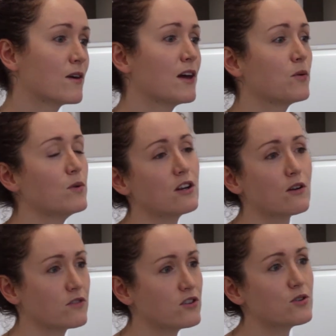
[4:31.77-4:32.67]
we can
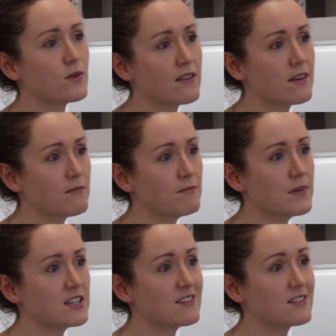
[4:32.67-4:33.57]
often do other
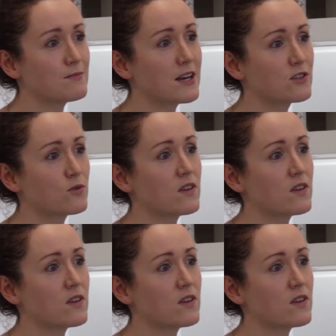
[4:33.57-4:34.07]
measures to make sure that